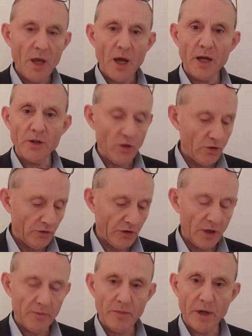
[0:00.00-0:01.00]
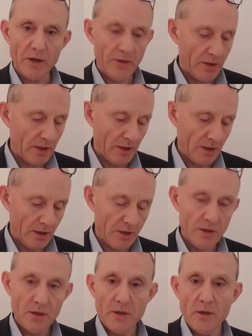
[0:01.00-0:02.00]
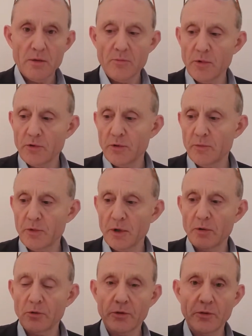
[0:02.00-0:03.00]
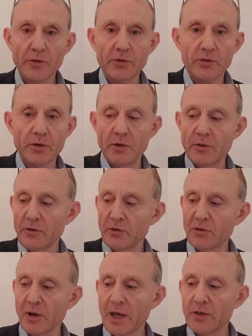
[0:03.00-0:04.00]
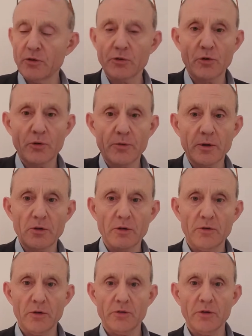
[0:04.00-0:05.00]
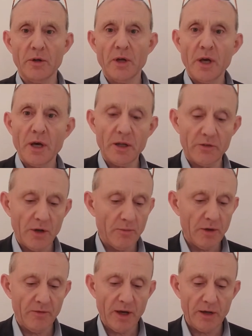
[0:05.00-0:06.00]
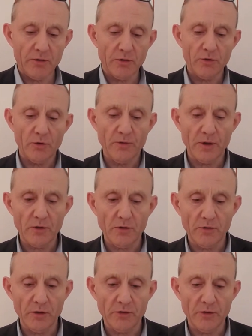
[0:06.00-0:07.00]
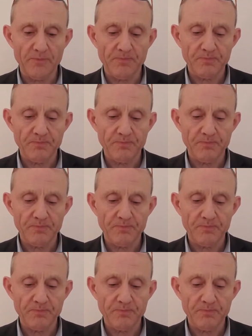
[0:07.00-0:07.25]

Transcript: and used then by the mushroom to grow. So this is lysotrophic nutrition, an example of heterotrophic nutrition.